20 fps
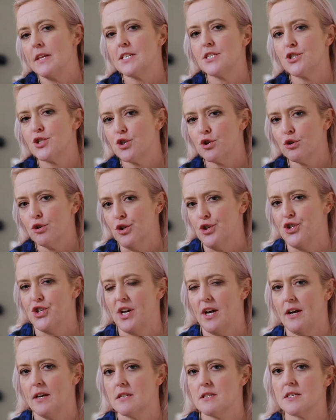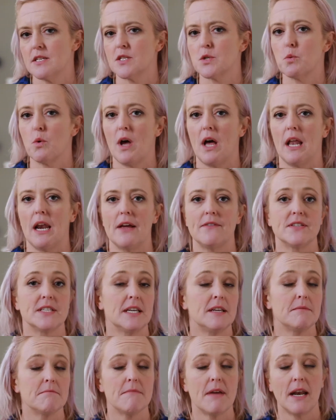There's chore charts as well. I've
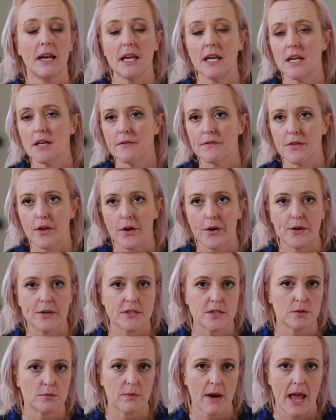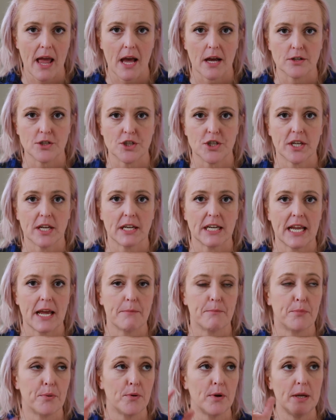seen many of those around. You can
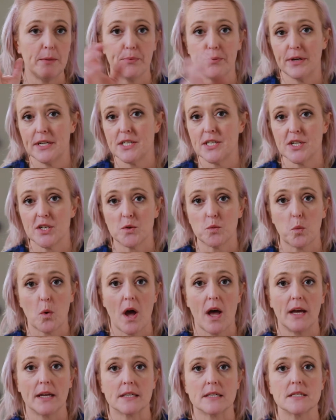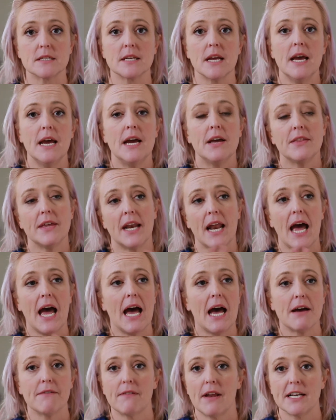get pre printed ones that
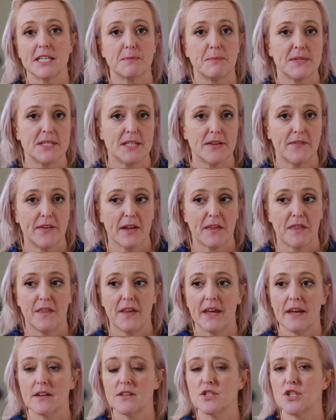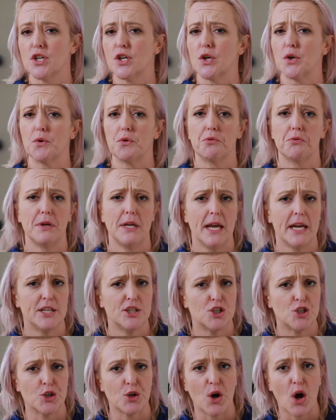have like specific things. You can
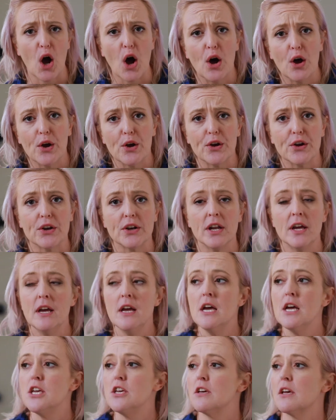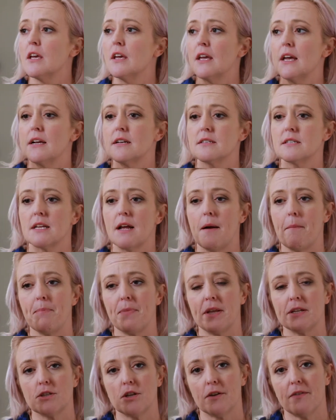create your own. You can get
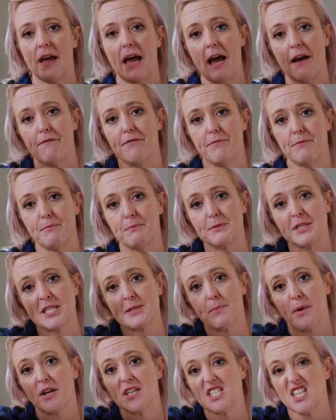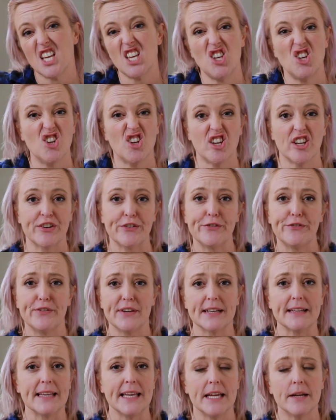some that sort of have spots that you can
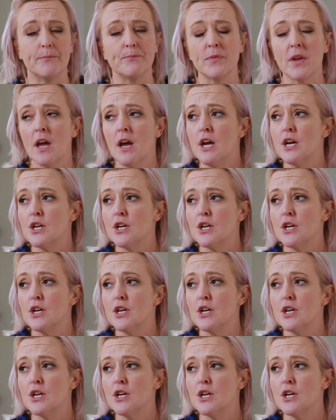fill in.